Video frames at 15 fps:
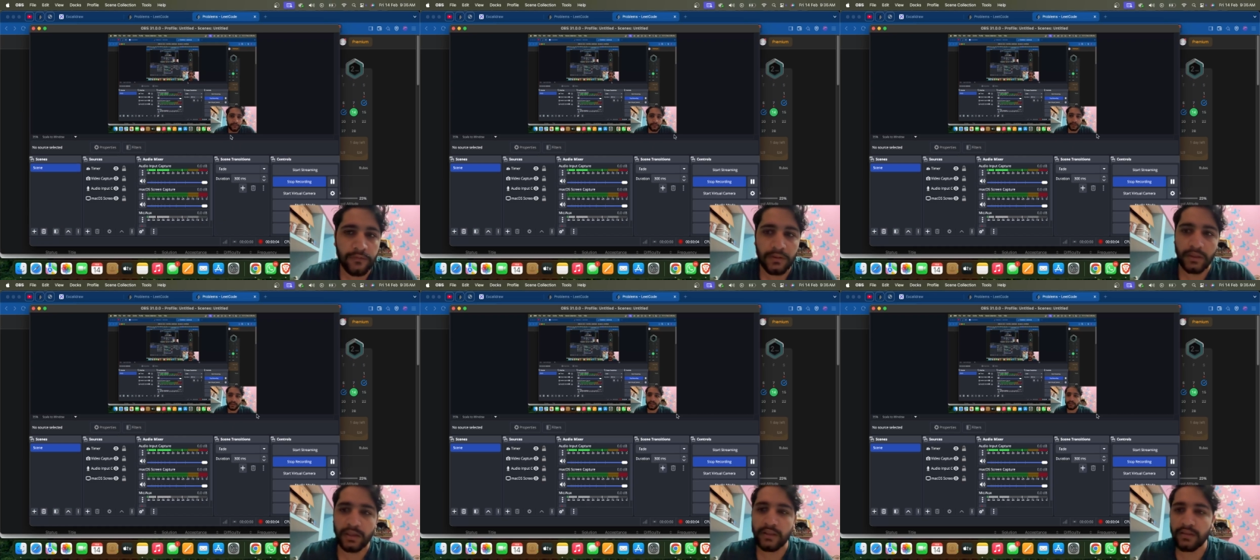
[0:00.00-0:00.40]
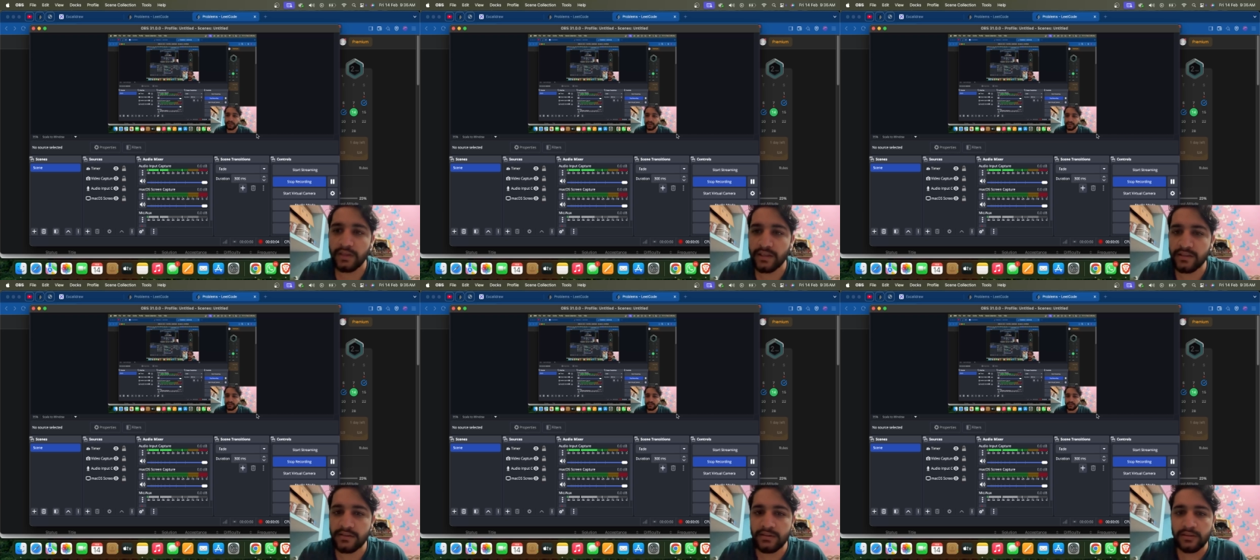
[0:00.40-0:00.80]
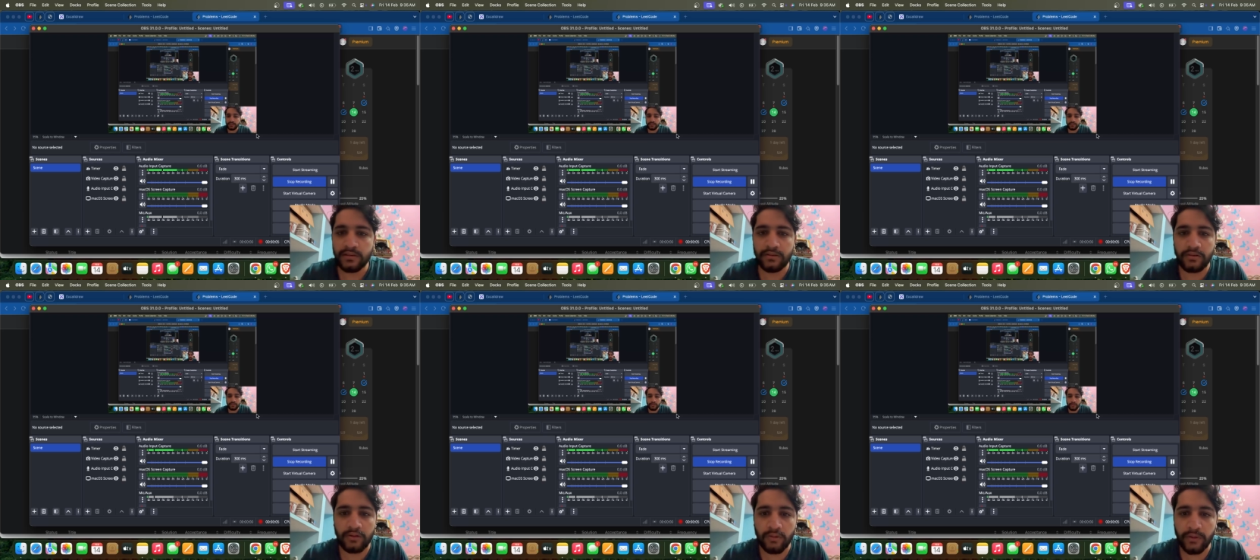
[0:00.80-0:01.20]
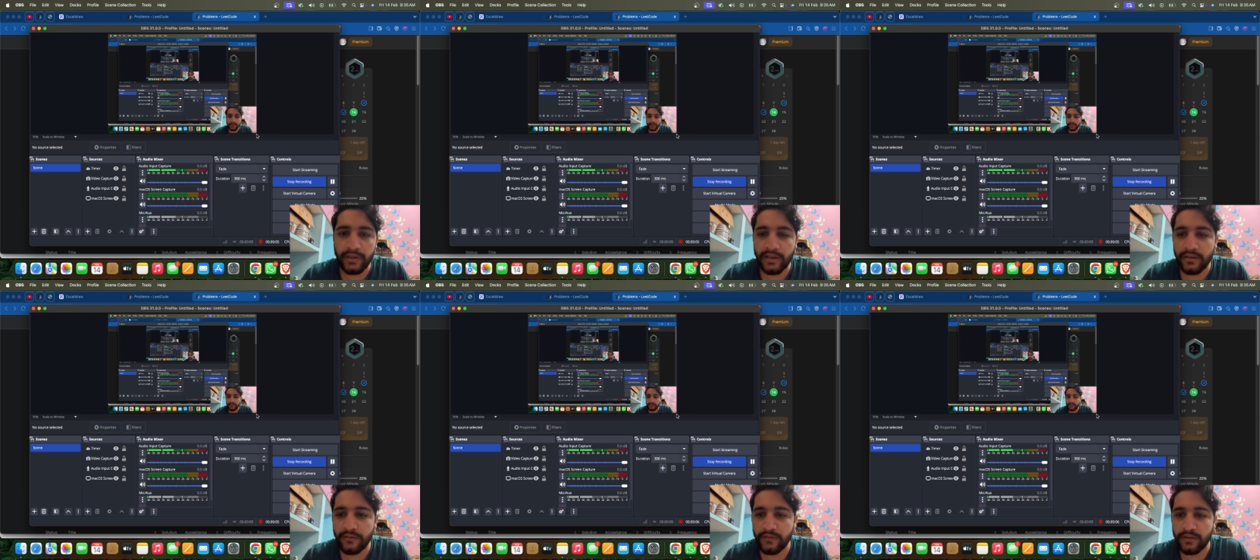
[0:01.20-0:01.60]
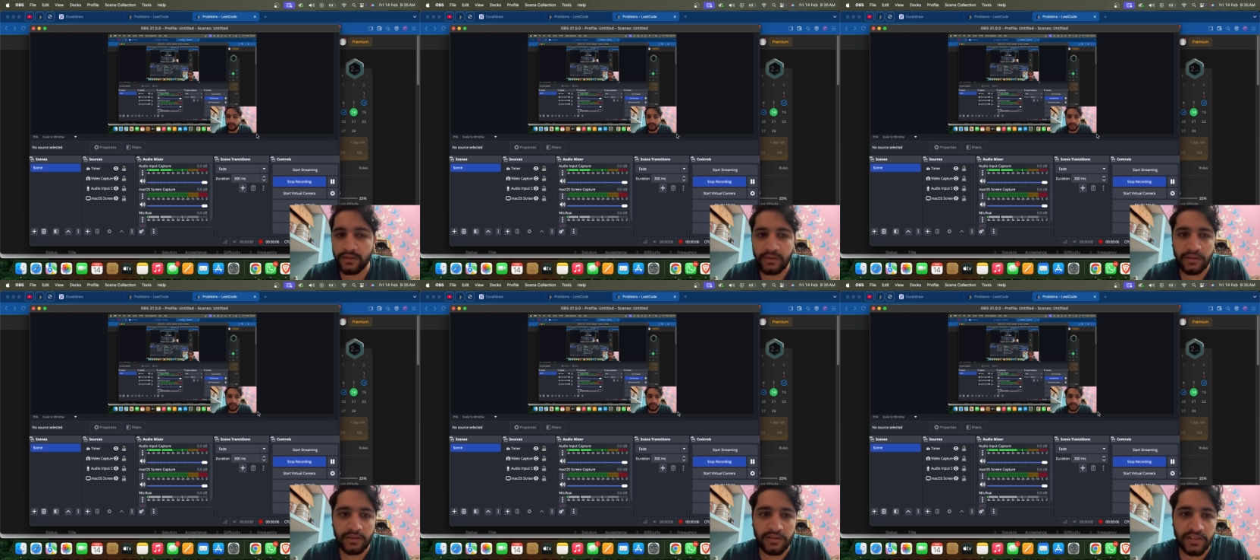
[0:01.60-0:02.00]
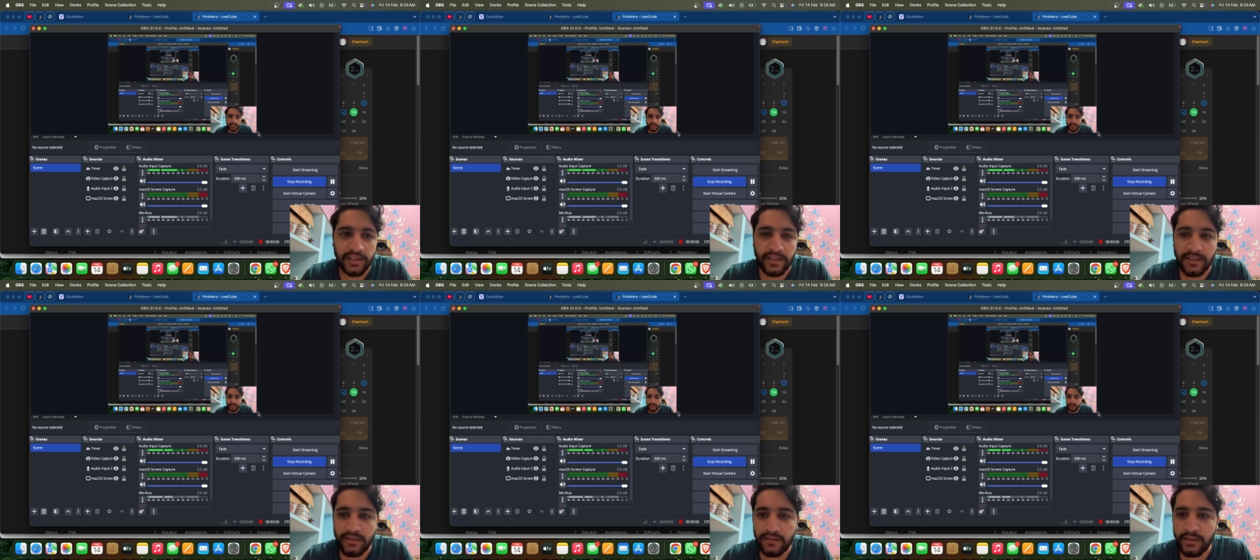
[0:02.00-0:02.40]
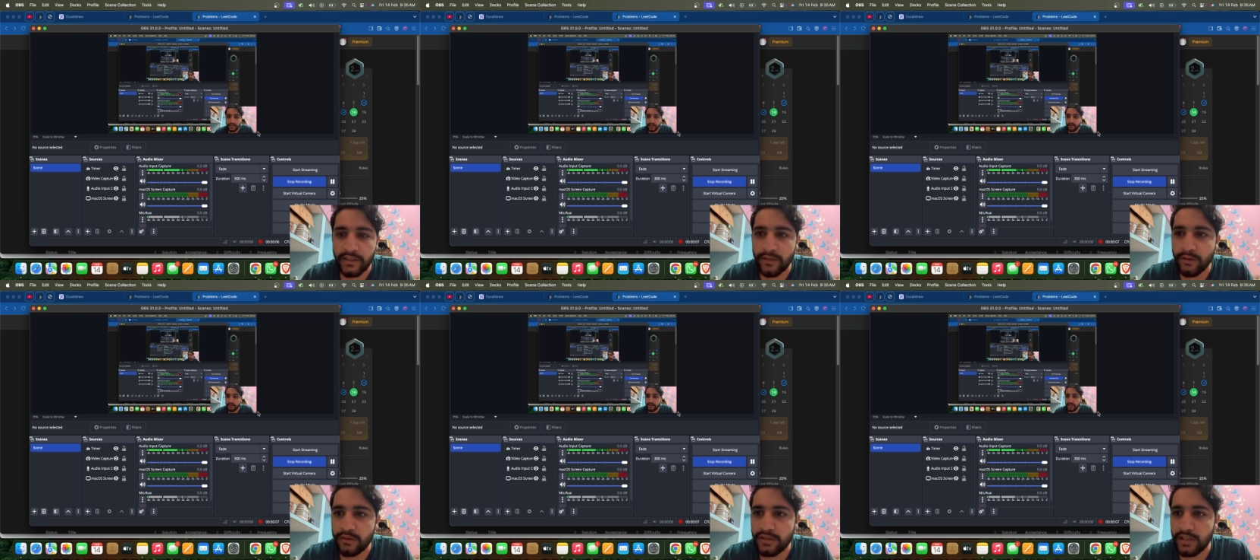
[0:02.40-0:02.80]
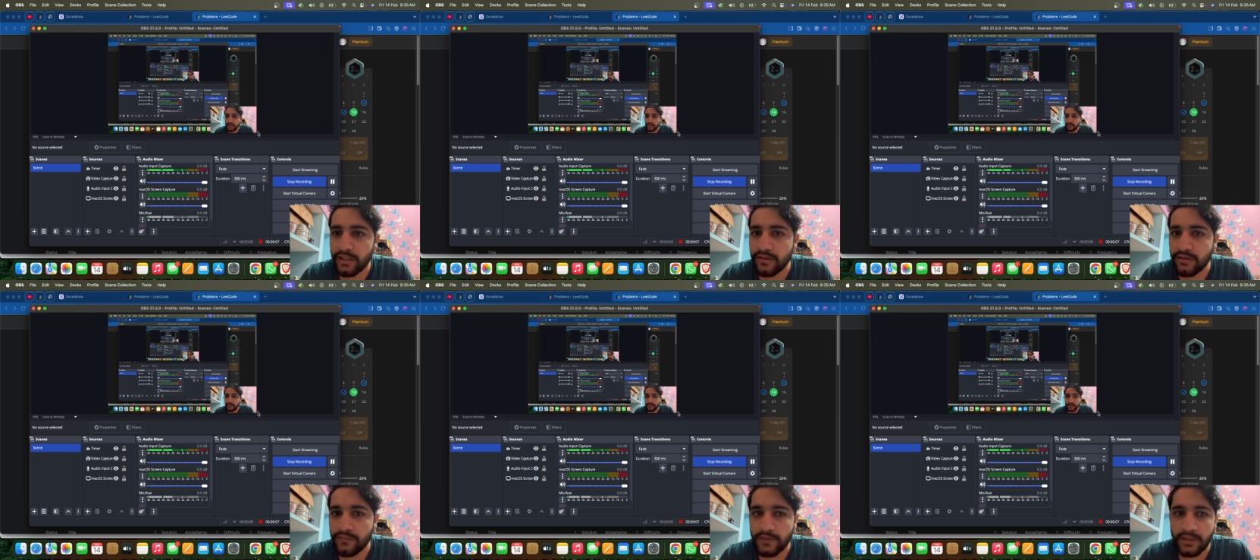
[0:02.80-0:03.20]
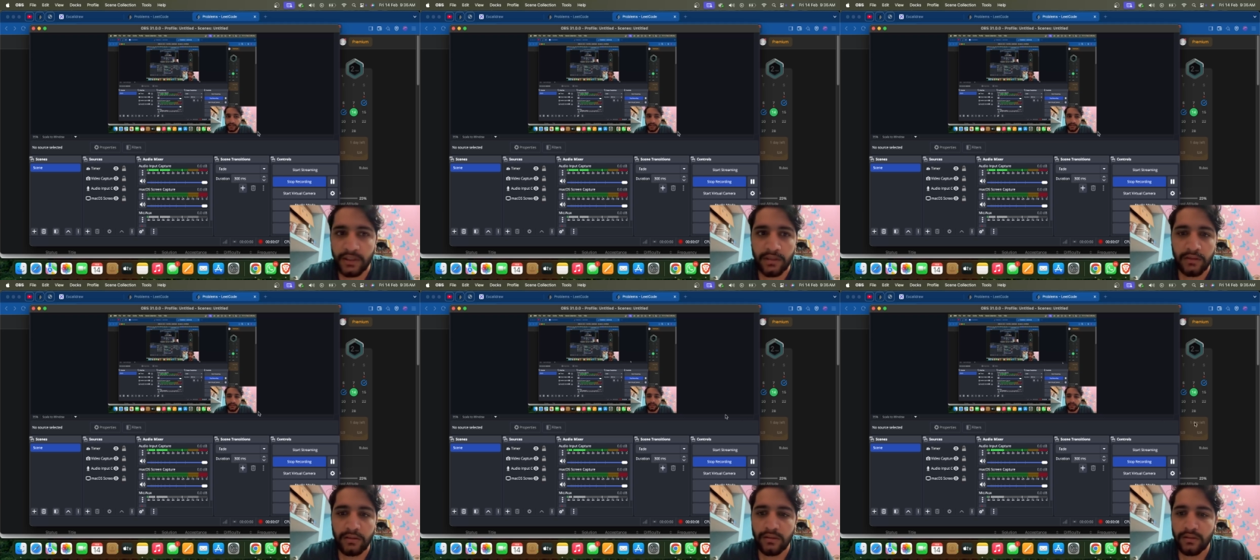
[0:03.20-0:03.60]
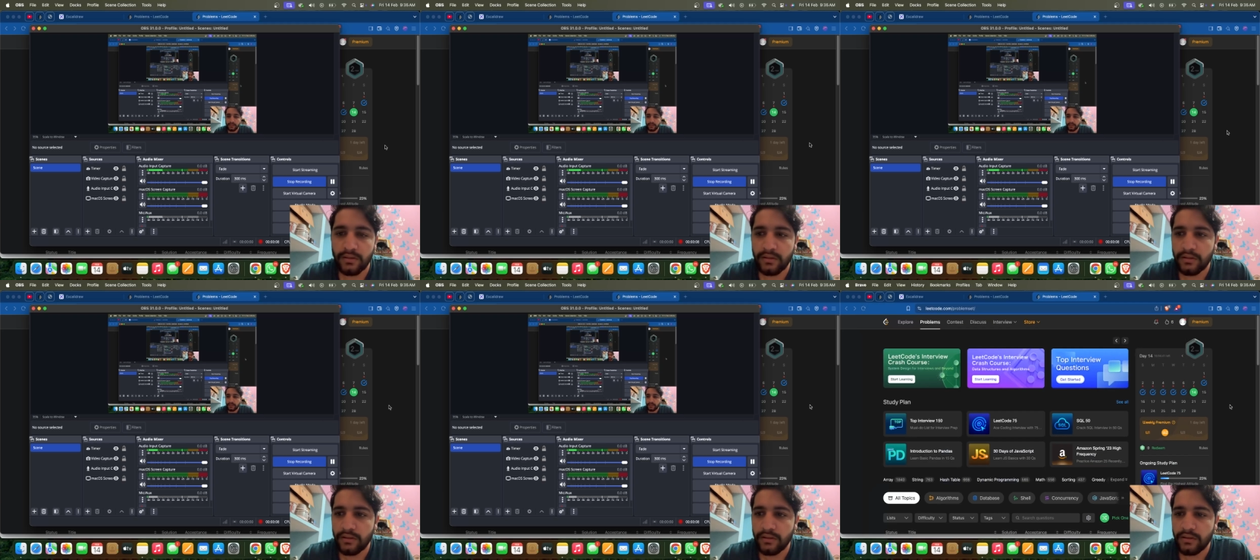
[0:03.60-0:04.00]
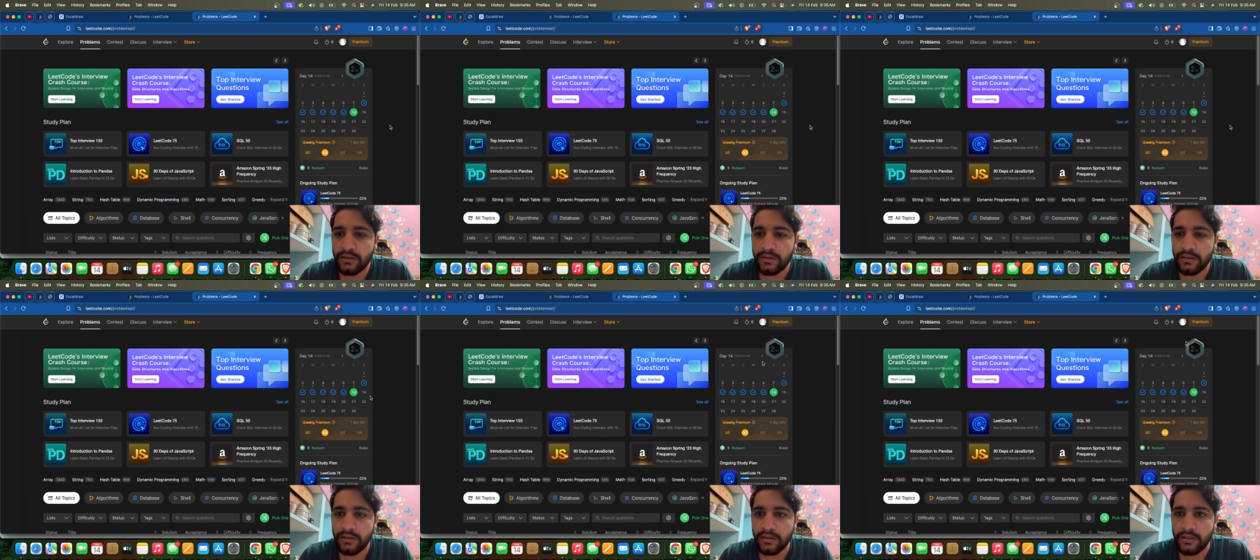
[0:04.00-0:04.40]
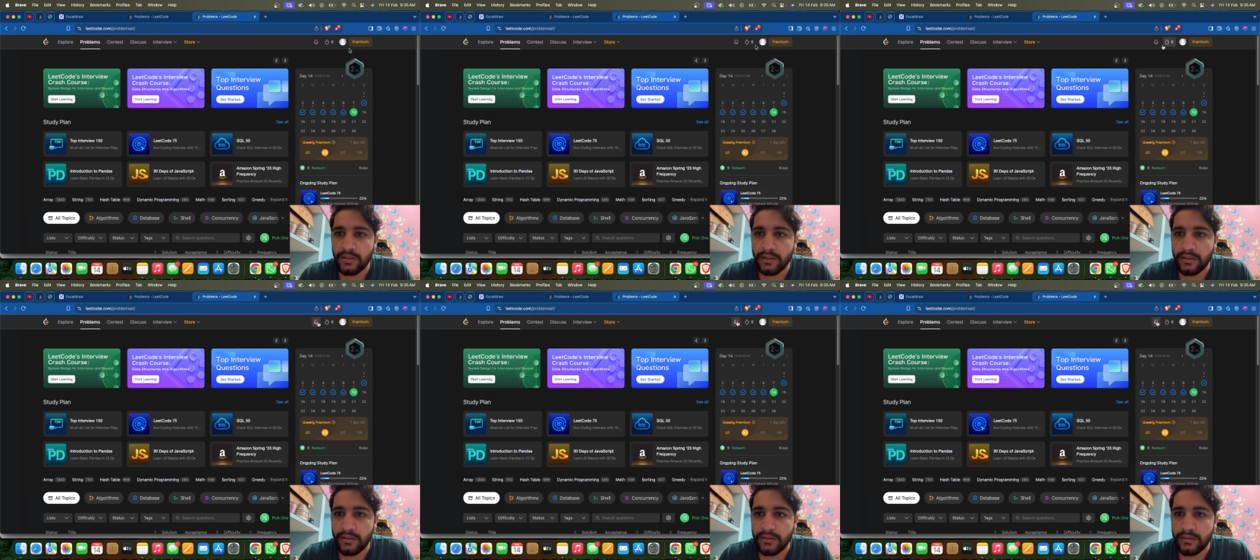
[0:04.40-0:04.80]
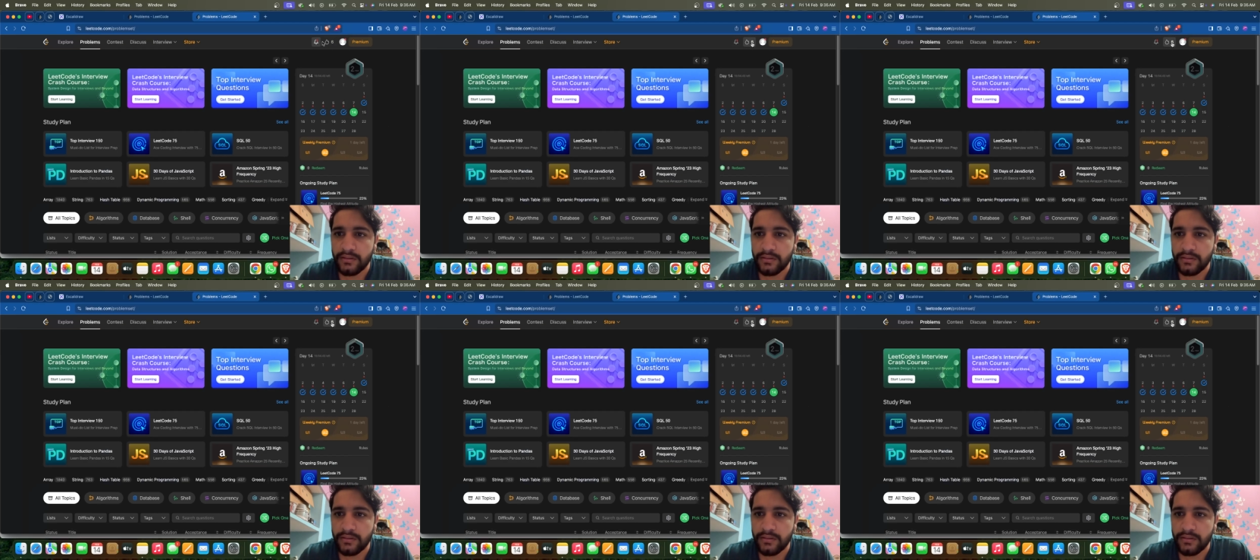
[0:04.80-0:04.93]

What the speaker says: and let's go ahead with the challenge, Leetcode challenge of the day. And